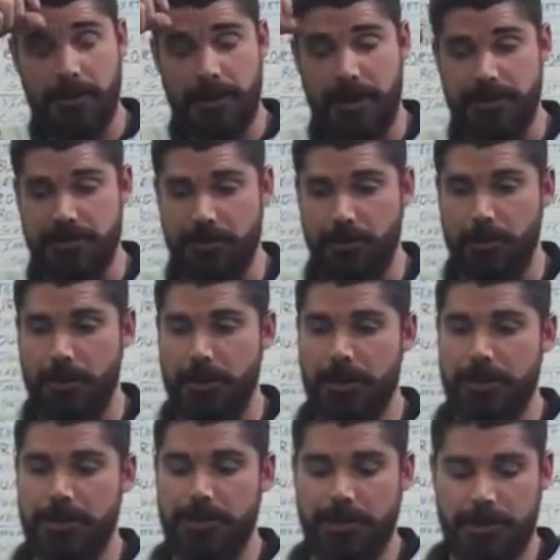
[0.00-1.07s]
All right, so
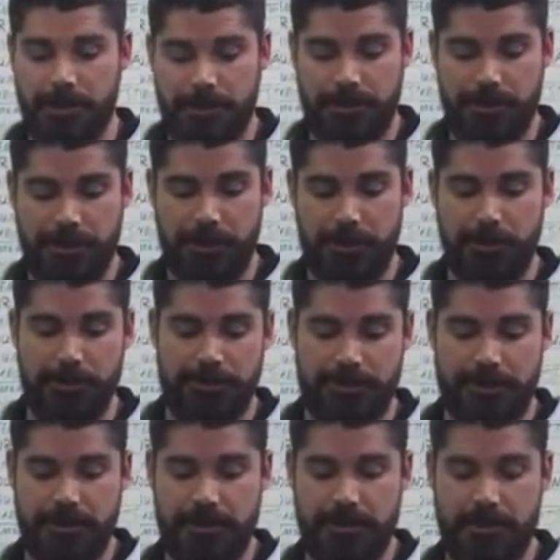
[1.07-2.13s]
you're going to
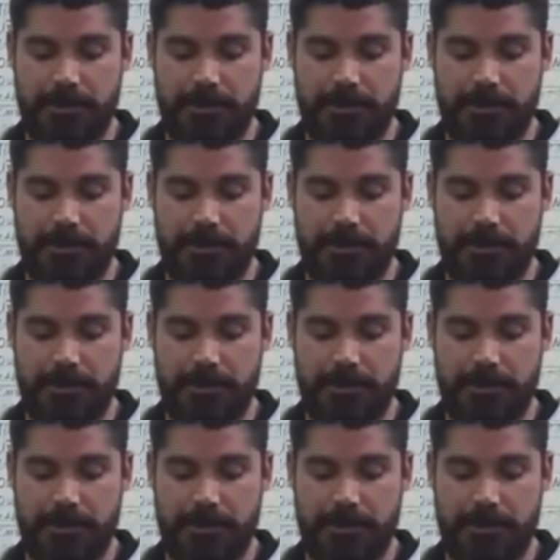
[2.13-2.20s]
use